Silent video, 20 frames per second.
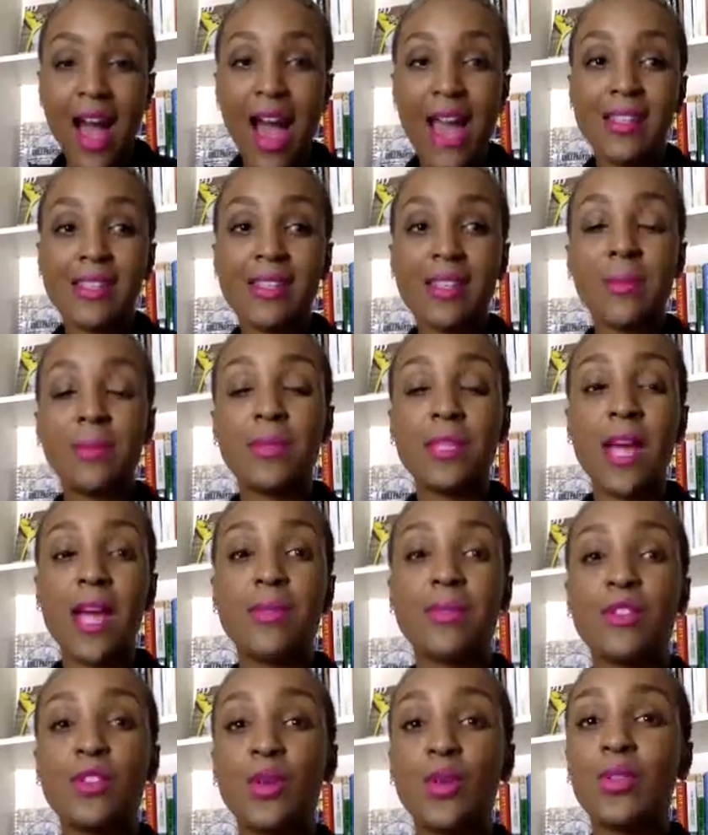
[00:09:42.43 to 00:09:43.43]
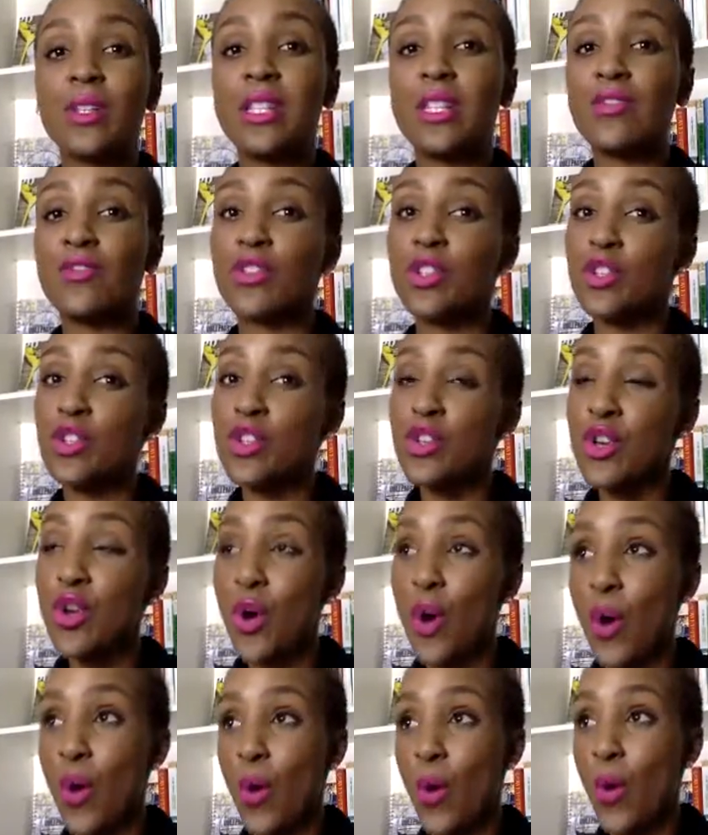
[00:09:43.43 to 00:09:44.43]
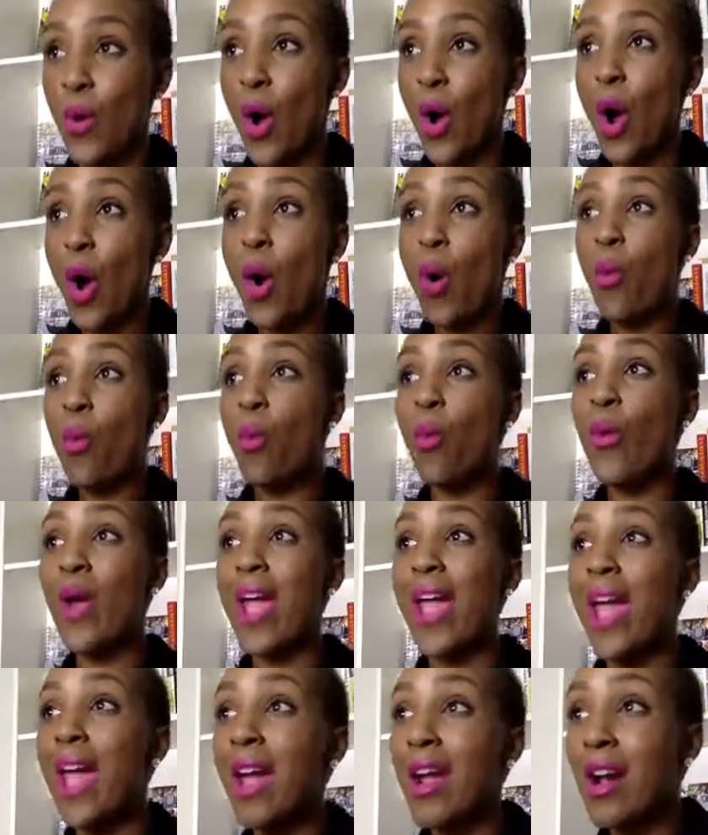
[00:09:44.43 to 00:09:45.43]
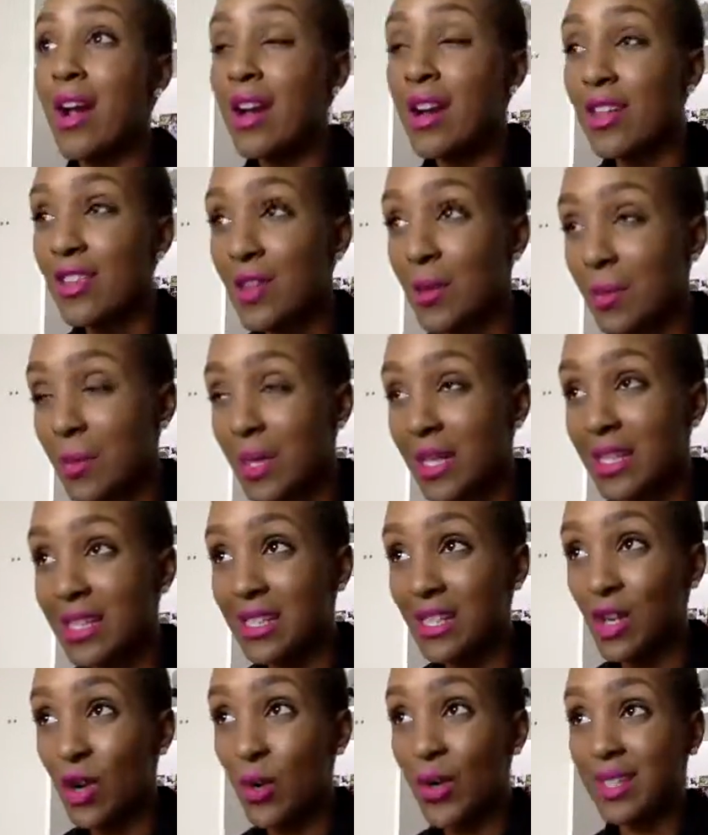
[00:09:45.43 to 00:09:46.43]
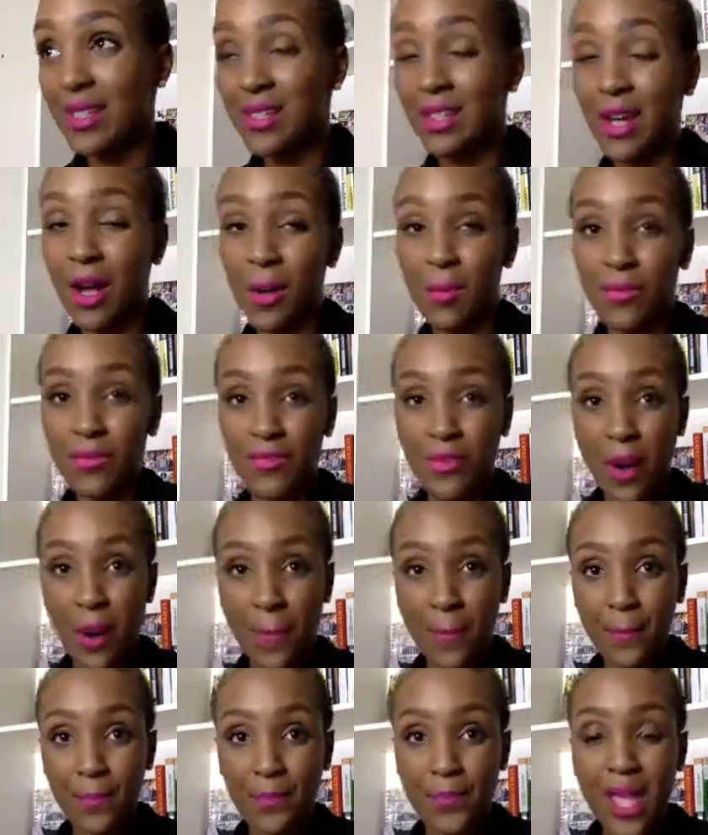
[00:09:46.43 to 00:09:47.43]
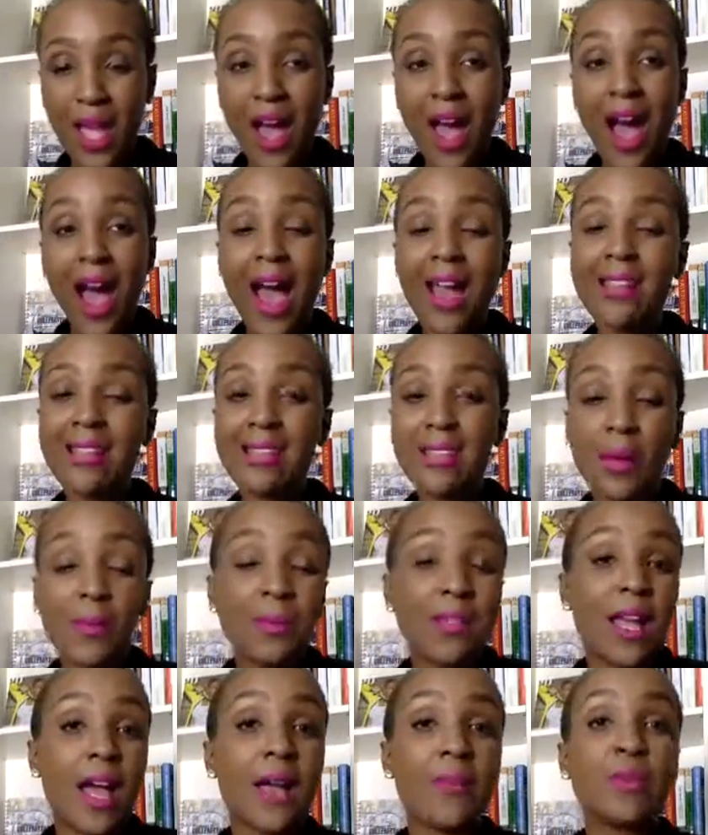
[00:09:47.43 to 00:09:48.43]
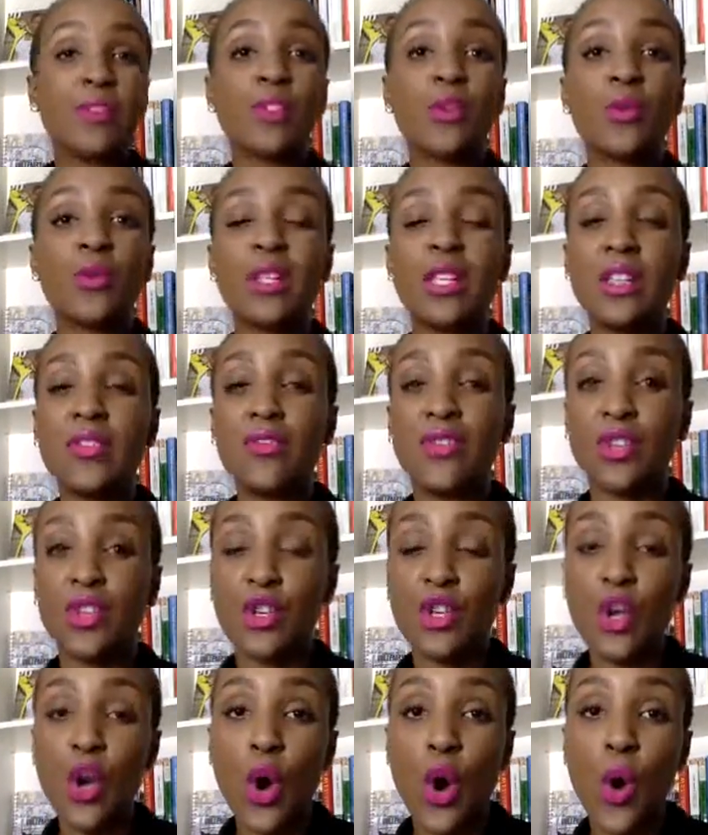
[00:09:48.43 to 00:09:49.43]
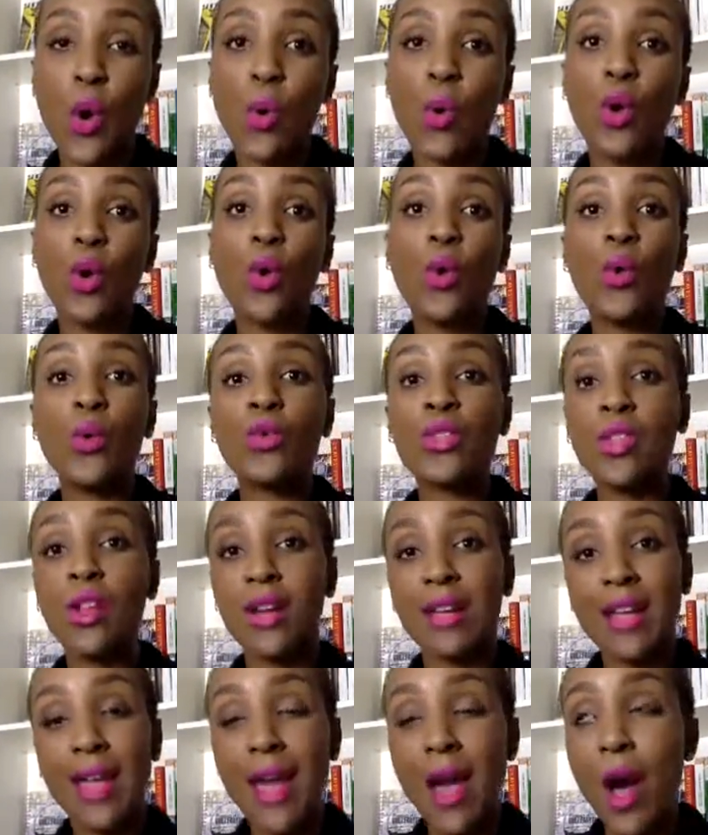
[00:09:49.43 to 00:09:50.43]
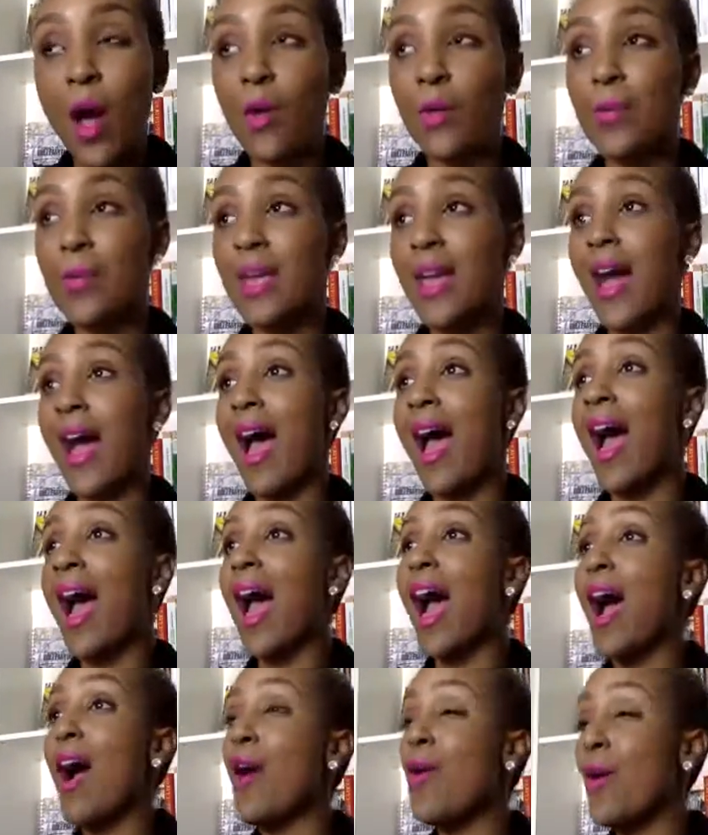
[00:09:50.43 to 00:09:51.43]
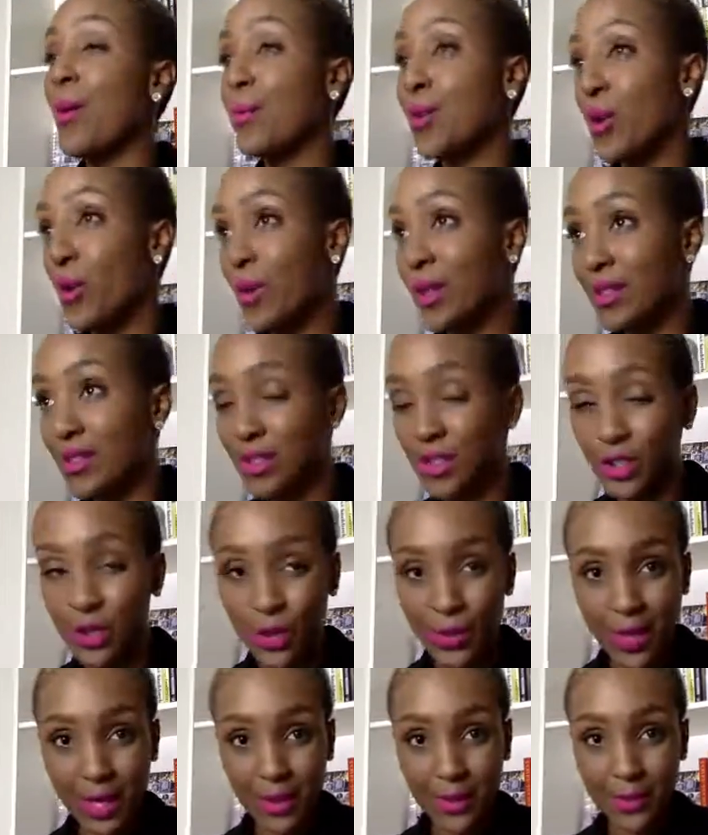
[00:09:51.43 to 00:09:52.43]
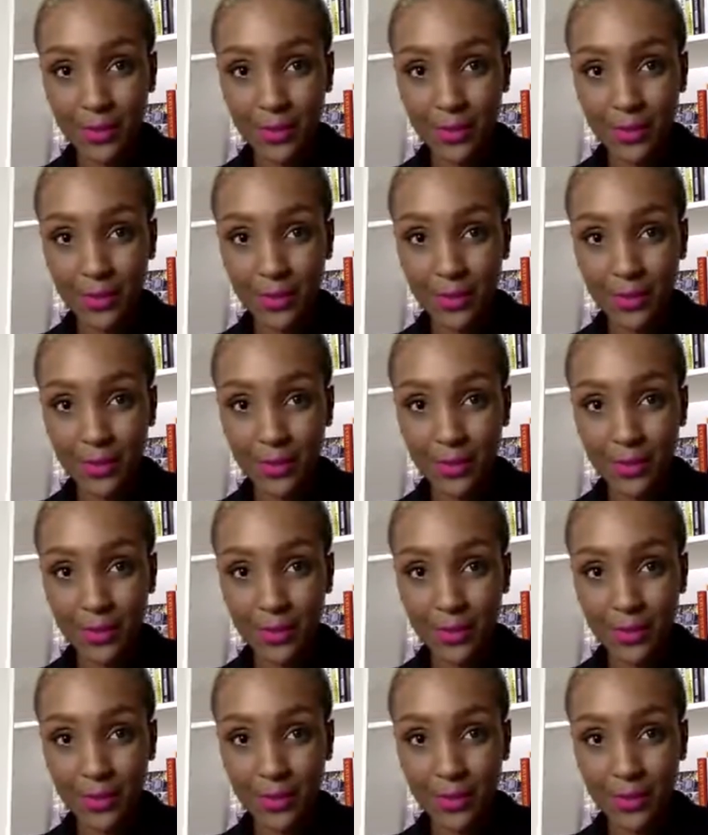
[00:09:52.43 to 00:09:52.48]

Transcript: I sometimes don't even know where the money is going to come from. I sometimes don't even know who's gonna help me, how I'm going to do it.